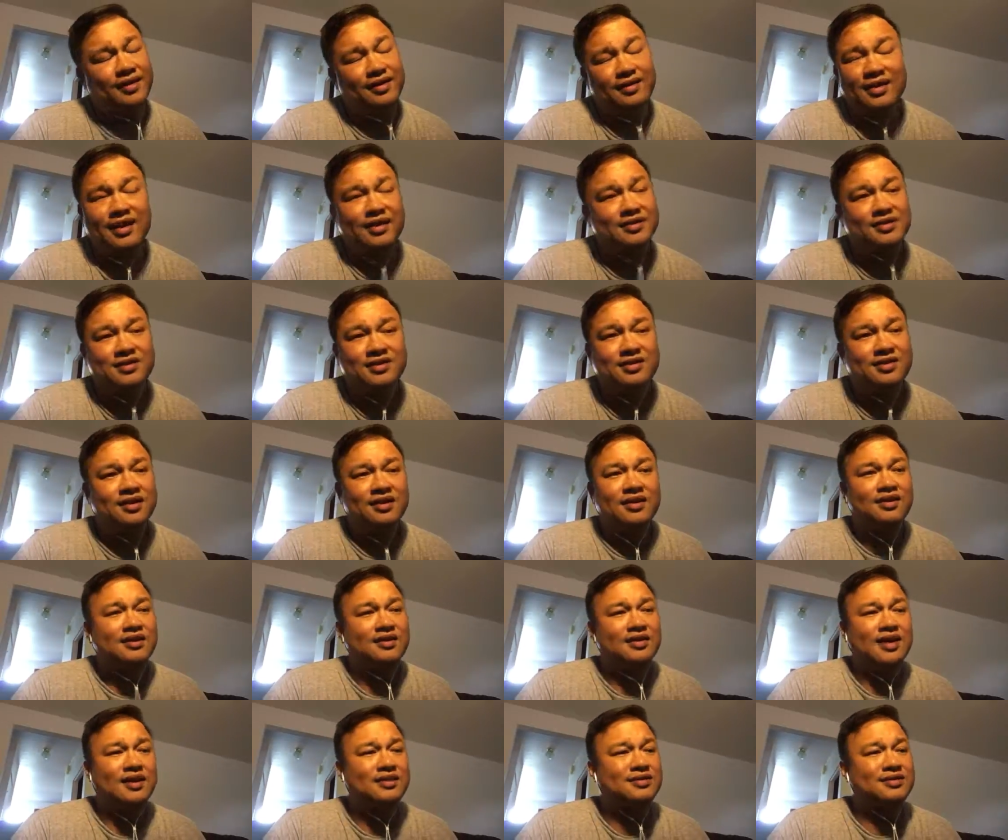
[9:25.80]
mean, that's,
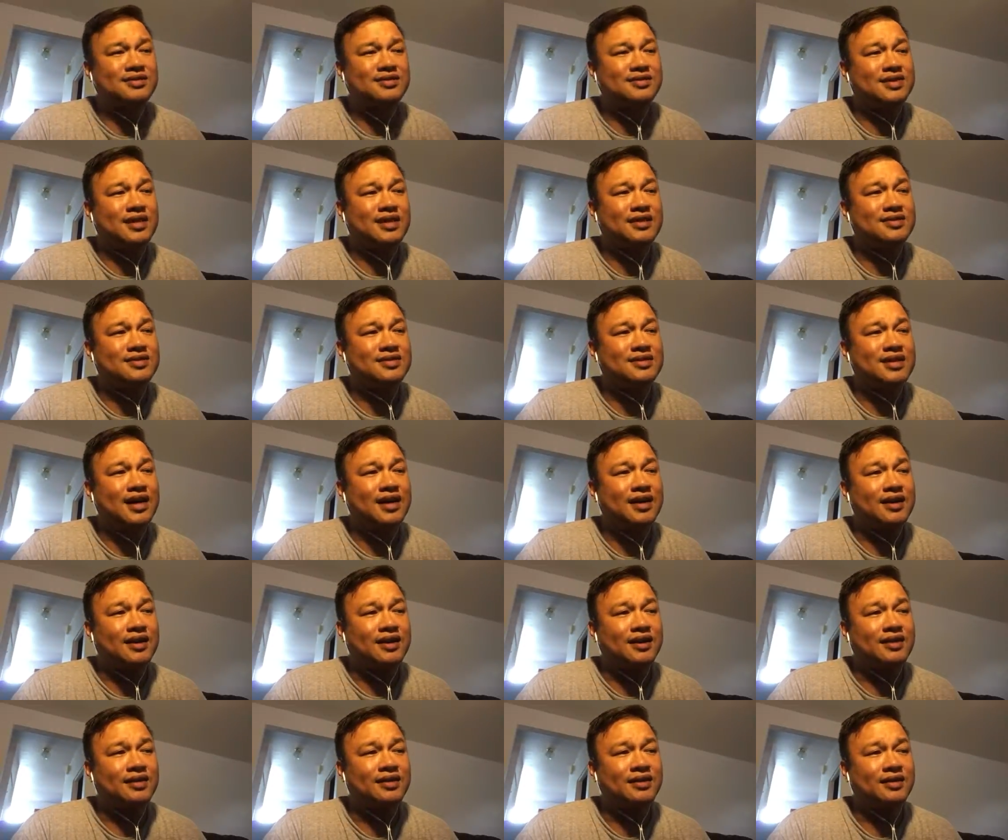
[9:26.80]
that's, that's not
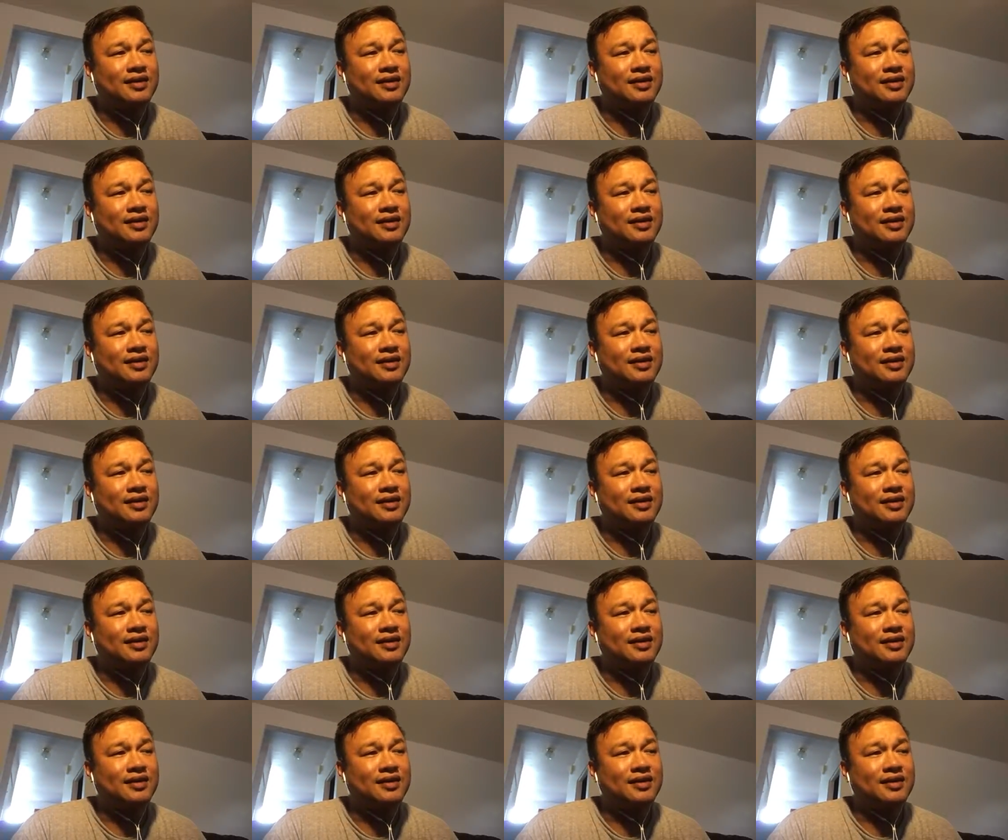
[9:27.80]
a,